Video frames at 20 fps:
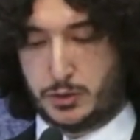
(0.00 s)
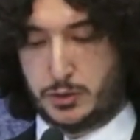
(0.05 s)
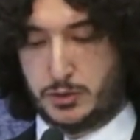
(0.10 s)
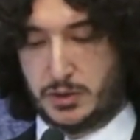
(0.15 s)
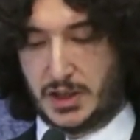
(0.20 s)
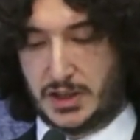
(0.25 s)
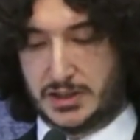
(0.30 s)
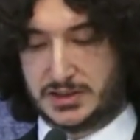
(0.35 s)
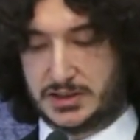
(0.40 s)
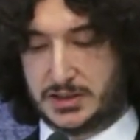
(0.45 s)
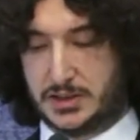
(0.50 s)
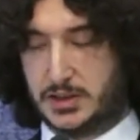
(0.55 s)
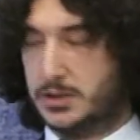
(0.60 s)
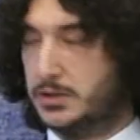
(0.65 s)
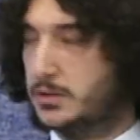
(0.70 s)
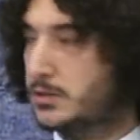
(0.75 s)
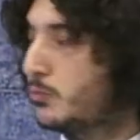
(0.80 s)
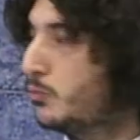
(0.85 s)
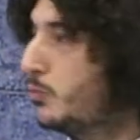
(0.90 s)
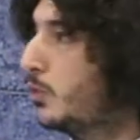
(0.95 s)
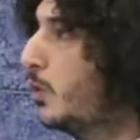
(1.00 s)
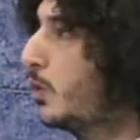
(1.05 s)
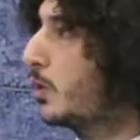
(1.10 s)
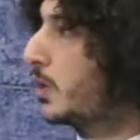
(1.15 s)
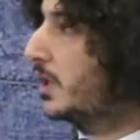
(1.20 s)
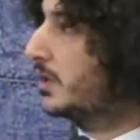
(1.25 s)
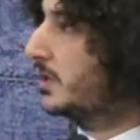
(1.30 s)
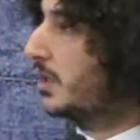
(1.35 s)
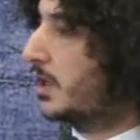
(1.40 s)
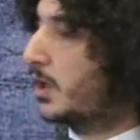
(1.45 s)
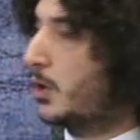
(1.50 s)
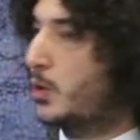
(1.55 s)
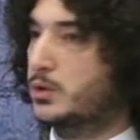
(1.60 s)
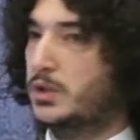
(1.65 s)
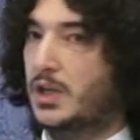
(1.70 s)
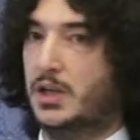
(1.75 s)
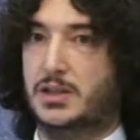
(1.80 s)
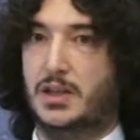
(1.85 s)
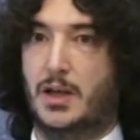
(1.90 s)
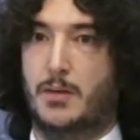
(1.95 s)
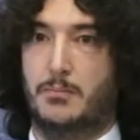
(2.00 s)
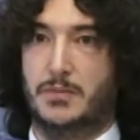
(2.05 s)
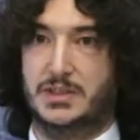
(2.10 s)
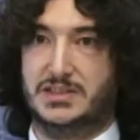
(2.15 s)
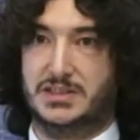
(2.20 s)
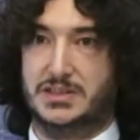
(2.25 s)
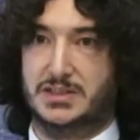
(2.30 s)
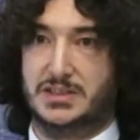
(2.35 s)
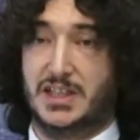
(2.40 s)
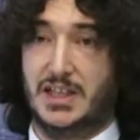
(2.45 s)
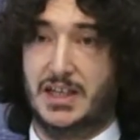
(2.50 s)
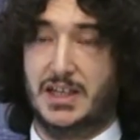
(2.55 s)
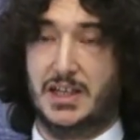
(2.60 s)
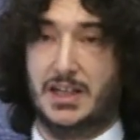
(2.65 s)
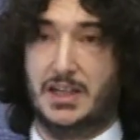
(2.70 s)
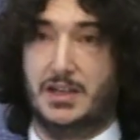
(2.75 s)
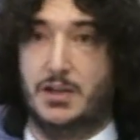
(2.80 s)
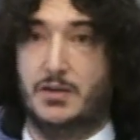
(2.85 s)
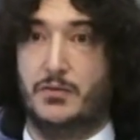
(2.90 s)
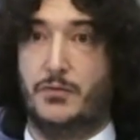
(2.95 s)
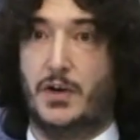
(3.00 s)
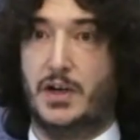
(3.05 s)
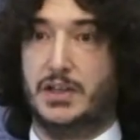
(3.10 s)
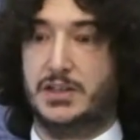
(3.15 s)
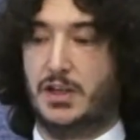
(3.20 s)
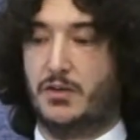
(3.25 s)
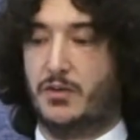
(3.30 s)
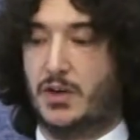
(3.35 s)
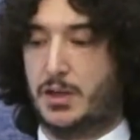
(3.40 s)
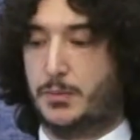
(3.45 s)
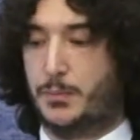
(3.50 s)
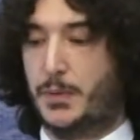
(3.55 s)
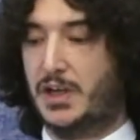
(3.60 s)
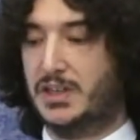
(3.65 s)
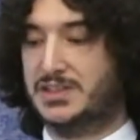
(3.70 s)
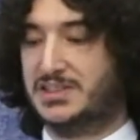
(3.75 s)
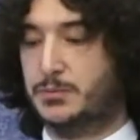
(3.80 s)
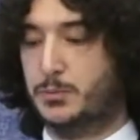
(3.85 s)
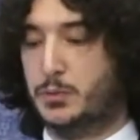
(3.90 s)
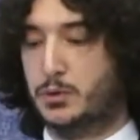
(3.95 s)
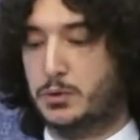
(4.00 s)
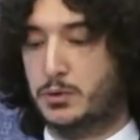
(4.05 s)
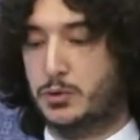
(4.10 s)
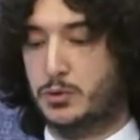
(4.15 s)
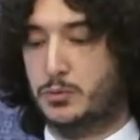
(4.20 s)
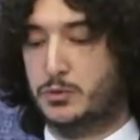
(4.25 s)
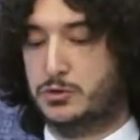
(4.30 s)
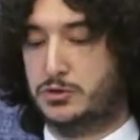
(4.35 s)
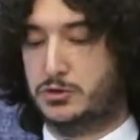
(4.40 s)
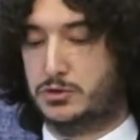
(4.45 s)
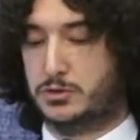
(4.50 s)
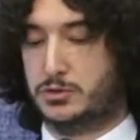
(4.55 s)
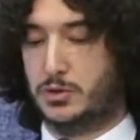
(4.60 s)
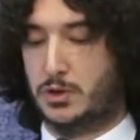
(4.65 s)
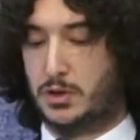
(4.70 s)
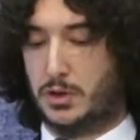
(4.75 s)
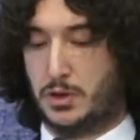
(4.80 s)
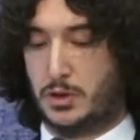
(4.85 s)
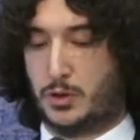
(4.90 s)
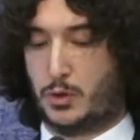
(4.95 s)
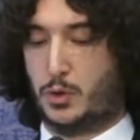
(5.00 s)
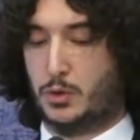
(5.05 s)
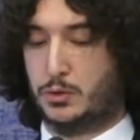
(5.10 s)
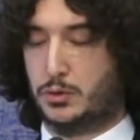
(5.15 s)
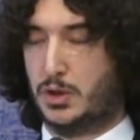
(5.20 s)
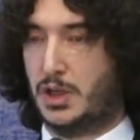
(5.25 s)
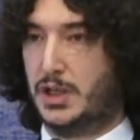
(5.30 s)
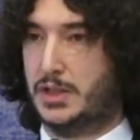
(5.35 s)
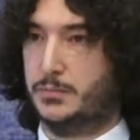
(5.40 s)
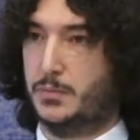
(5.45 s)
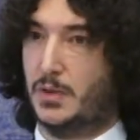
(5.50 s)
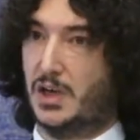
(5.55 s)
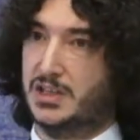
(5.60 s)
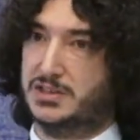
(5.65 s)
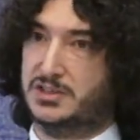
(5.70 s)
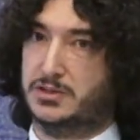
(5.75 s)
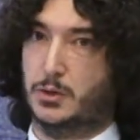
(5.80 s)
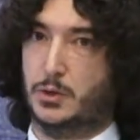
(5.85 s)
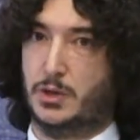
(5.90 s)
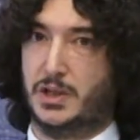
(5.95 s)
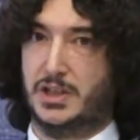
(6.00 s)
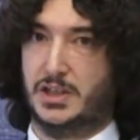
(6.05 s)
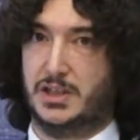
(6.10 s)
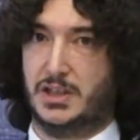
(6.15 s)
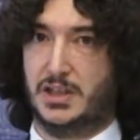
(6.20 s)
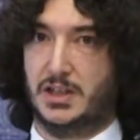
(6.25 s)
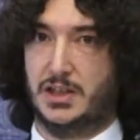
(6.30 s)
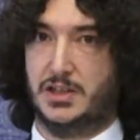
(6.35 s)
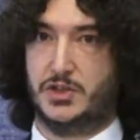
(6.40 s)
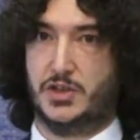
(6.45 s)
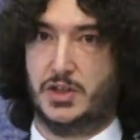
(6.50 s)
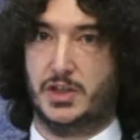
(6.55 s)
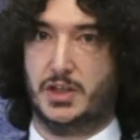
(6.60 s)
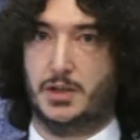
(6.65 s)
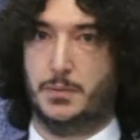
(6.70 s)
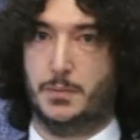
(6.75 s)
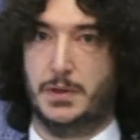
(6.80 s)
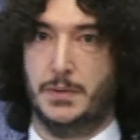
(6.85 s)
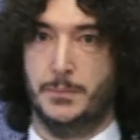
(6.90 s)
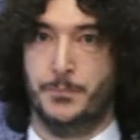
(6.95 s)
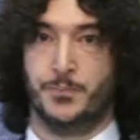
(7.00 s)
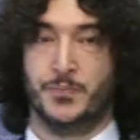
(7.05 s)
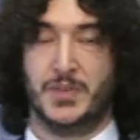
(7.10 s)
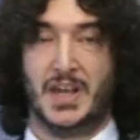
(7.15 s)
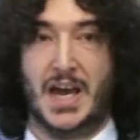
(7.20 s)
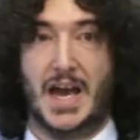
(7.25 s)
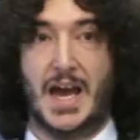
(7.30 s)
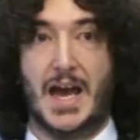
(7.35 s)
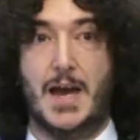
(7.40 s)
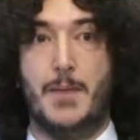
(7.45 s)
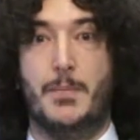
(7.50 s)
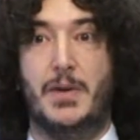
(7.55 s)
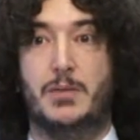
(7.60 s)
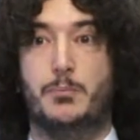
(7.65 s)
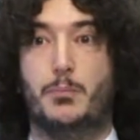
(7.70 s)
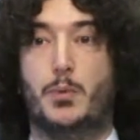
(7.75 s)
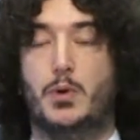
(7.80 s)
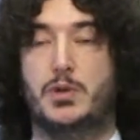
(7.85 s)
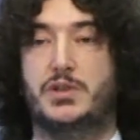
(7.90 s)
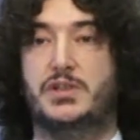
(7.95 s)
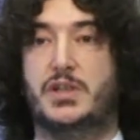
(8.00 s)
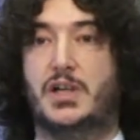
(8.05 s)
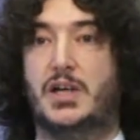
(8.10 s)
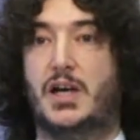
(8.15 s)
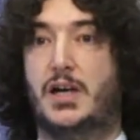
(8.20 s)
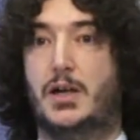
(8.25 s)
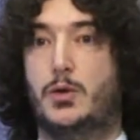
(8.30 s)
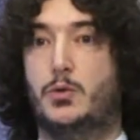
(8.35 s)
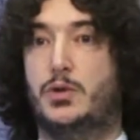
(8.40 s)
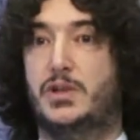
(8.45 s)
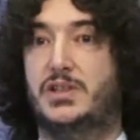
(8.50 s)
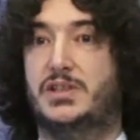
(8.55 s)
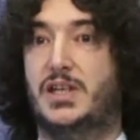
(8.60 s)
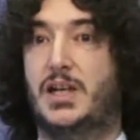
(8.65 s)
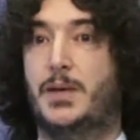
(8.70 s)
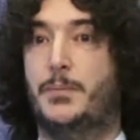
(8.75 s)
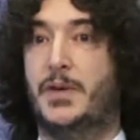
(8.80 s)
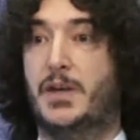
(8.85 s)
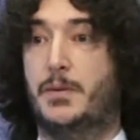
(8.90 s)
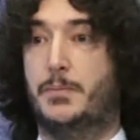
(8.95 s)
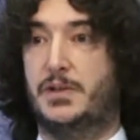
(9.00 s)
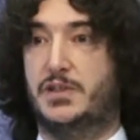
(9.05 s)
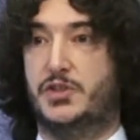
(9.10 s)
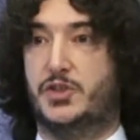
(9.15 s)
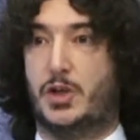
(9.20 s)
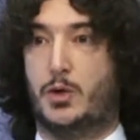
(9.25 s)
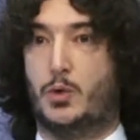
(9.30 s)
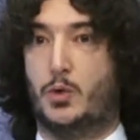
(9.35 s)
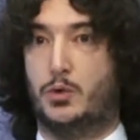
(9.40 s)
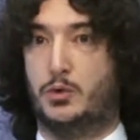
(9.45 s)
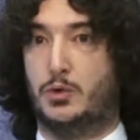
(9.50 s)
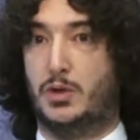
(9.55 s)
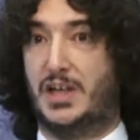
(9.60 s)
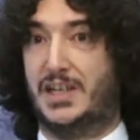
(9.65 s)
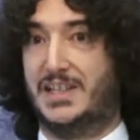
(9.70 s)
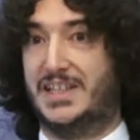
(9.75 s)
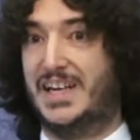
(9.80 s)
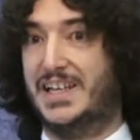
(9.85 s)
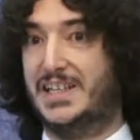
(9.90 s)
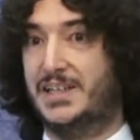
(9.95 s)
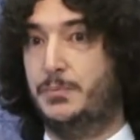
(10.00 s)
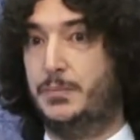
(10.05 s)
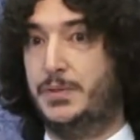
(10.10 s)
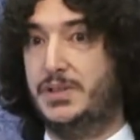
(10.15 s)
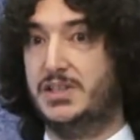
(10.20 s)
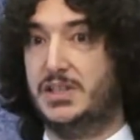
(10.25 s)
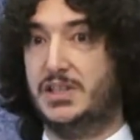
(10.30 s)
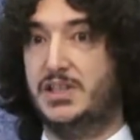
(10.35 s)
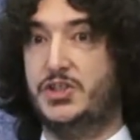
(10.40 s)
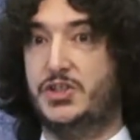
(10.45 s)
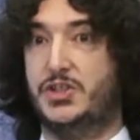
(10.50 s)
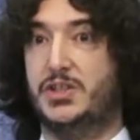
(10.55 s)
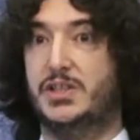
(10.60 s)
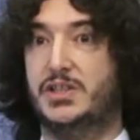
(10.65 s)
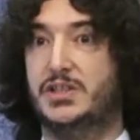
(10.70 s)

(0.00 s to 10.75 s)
In this context, it's useful for the business world to focus on these results. Some of the issues we identified, as will be referred to soon, are not issues one might immediately create policies.